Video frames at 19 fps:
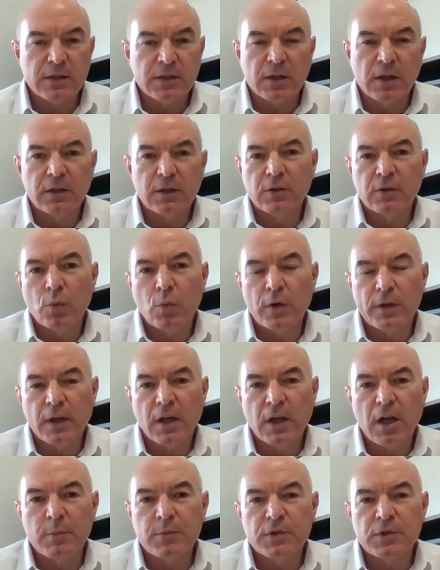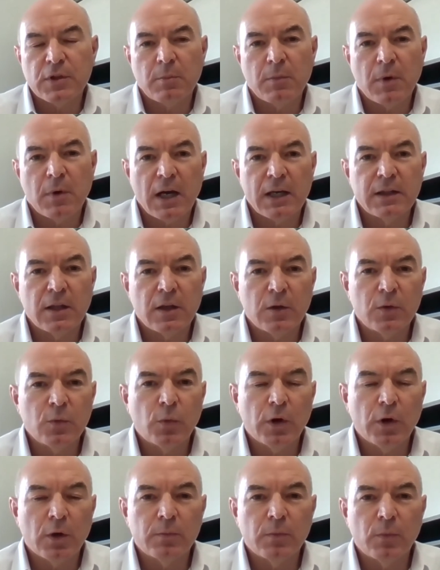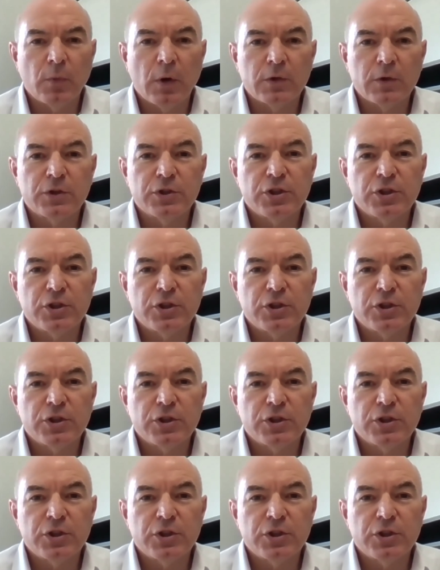and the one that comes to mind that we were